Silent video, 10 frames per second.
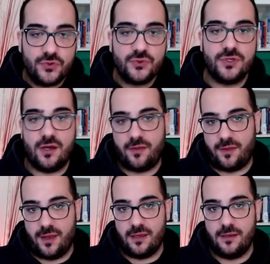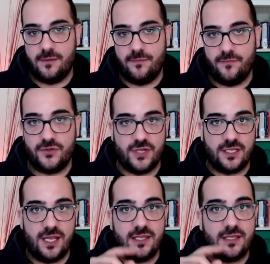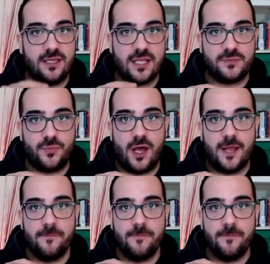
do nothing, which it indicates by